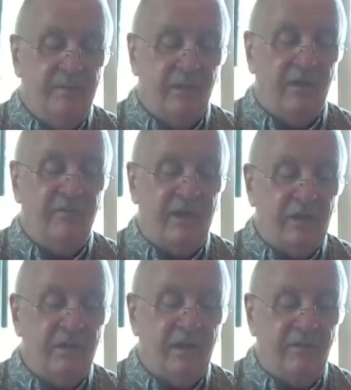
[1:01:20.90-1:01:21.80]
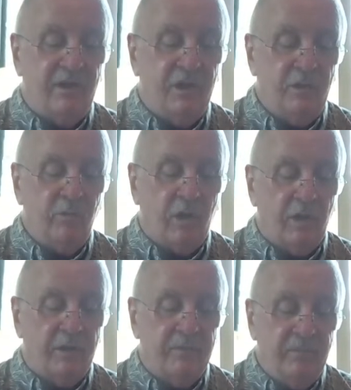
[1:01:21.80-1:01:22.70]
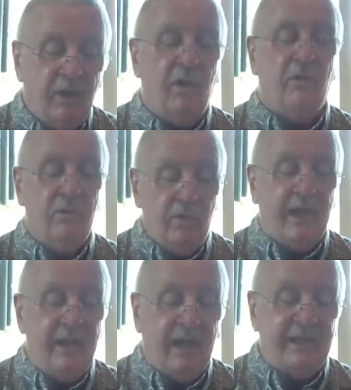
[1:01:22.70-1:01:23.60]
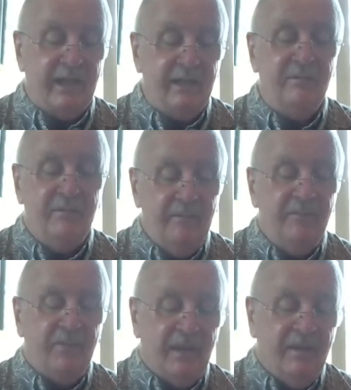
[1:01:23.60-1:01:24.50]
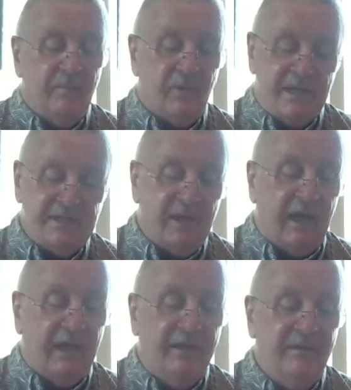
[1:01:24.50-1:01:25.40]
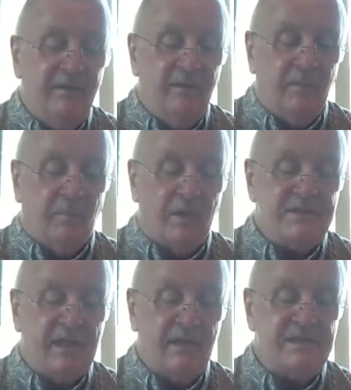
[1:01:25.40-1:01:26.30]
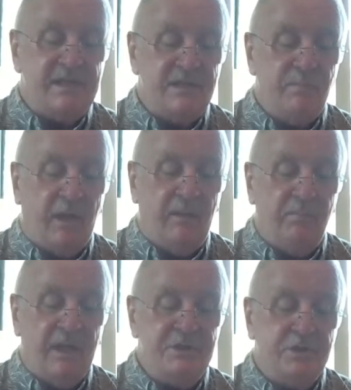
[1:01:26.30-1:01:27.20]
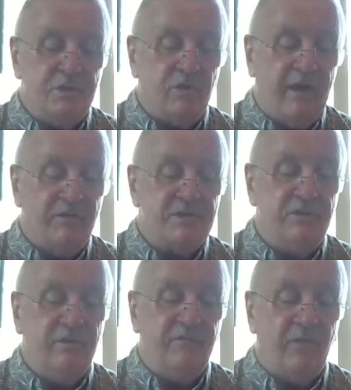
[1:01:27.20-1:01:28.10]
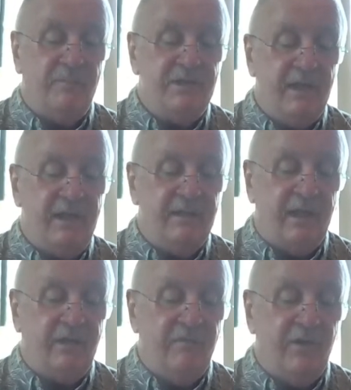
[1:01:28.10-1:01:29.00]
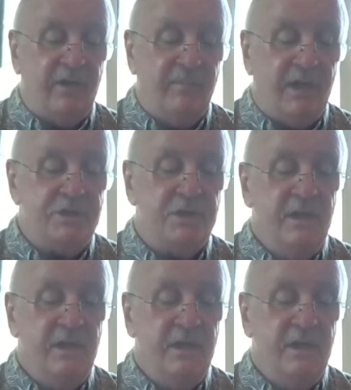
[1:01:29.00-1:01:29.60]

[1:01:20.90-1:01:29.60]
Love a love a good word. Oh, okay, I get it. Praise God. Marcella says, Bob, bless your travels to and from today. Thank you very much.